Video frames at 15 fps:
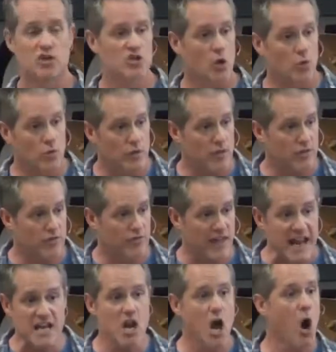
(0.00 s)
So
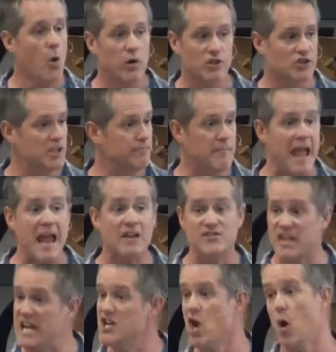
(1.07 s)
they know where she
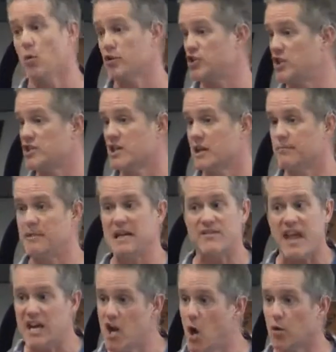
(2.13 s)
bathes. They know where she's going to be.
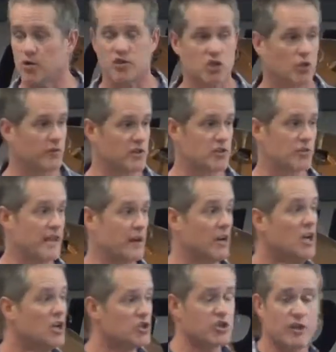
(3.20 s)
They know her servants are
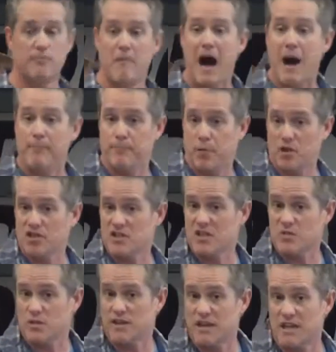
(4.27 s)
there. So the mom puts
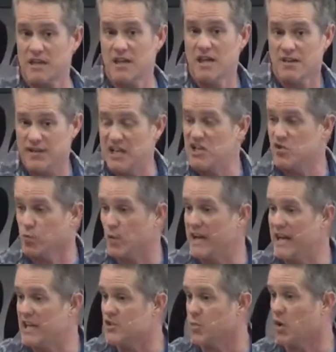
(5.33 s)
this within these
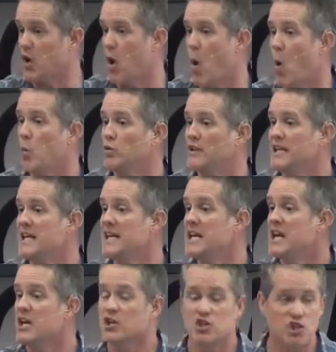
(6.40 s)
reeds where
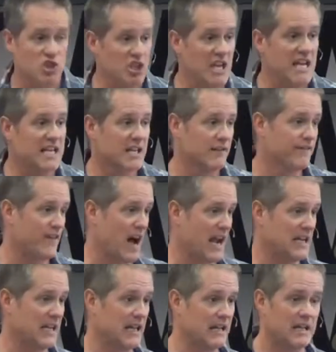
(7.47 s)
only she can
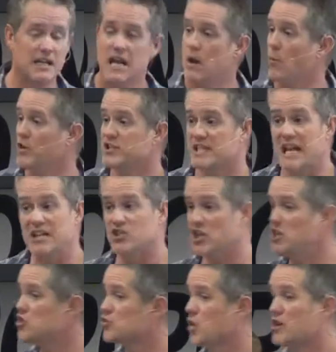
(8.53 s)
find it. And once again,
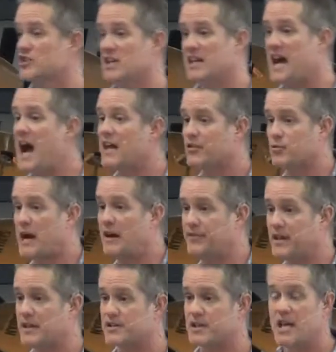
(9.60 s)
she's trusting God
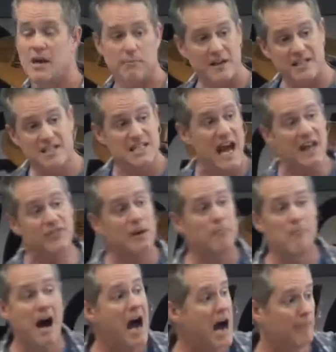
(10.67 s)
throughout this. But it's not
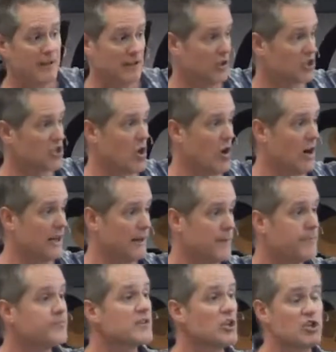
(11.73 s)
the mom that looks on.
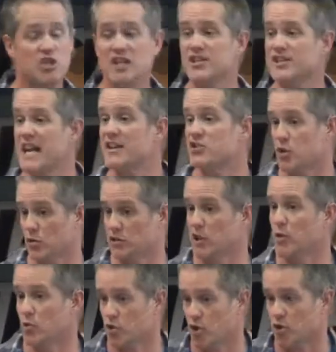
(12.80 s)
She sends her
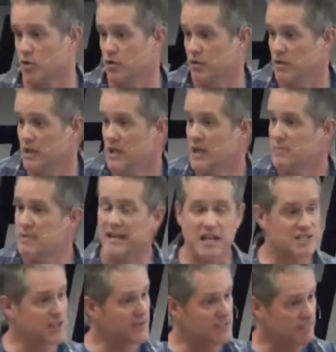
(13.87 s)
little girl.
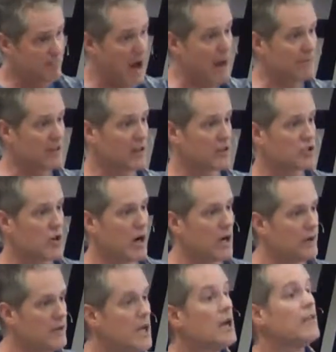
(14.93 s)
Because if the mom that looks
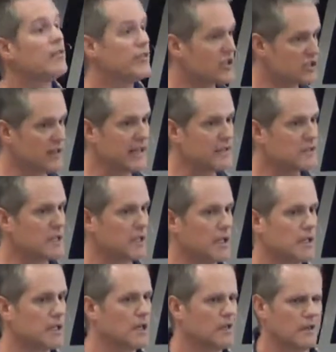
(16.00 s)
on, this lady's going to
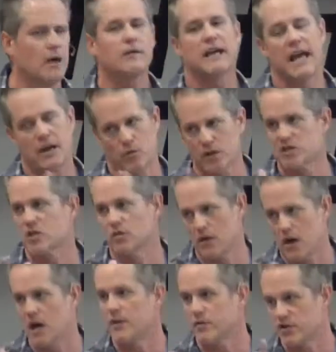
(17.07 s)
look and go, okay, what's
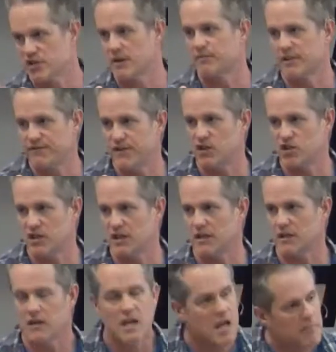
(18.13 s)
going on? There's something fishy
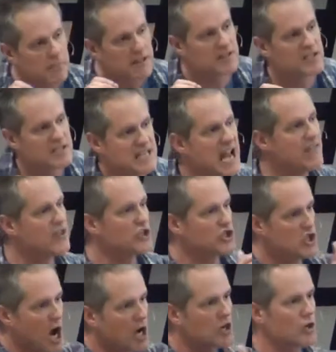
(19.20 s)
here. But instead,
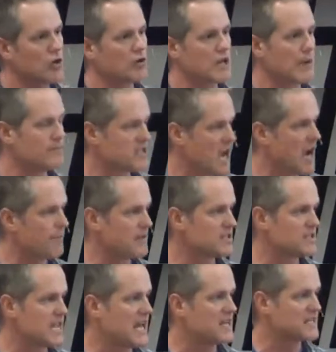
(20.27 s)
this young girl comes up
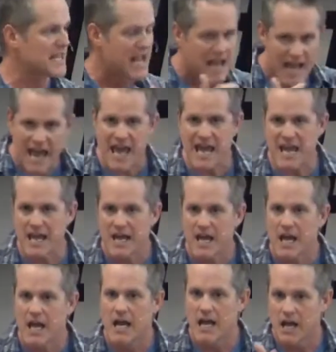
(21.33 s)
and says,
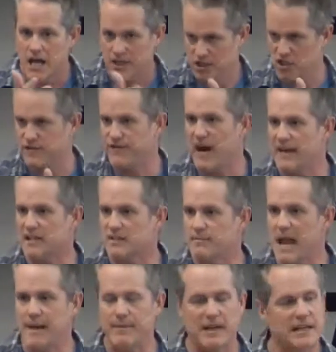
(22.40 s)
hey, did you find this
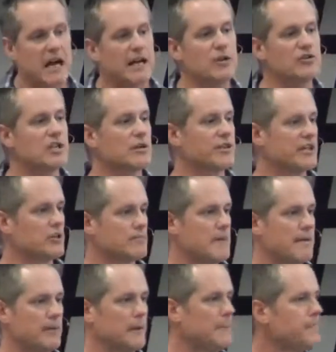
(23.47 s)
baby? Now here's the other thing to
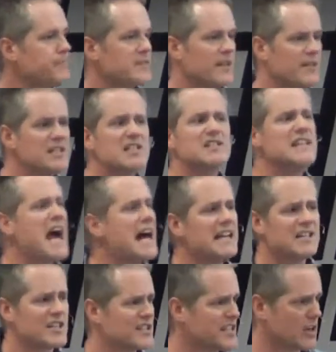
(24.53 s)
remember. This is
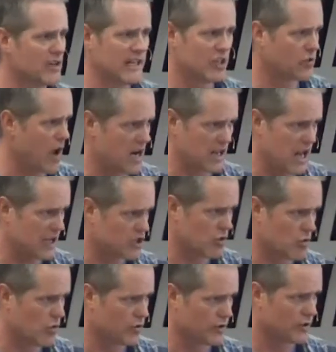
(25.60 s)
not necessarily in
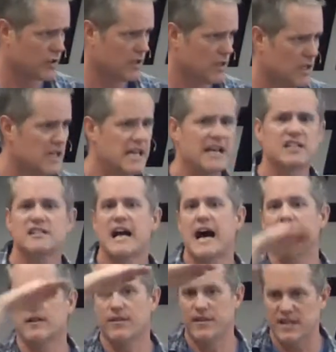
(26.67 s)
chronological order. It's
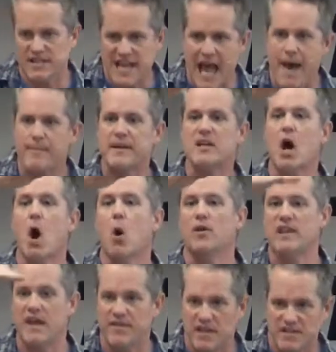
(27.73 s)
not this happened,
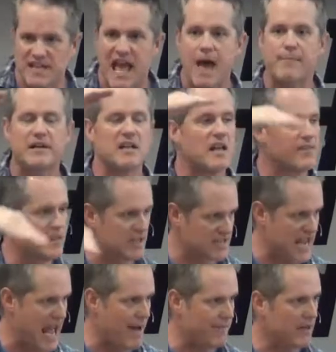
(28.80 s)
oh, and then this happened, and then
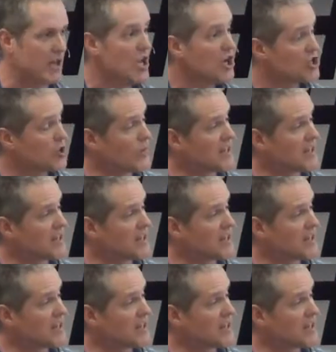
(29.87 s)
this happened.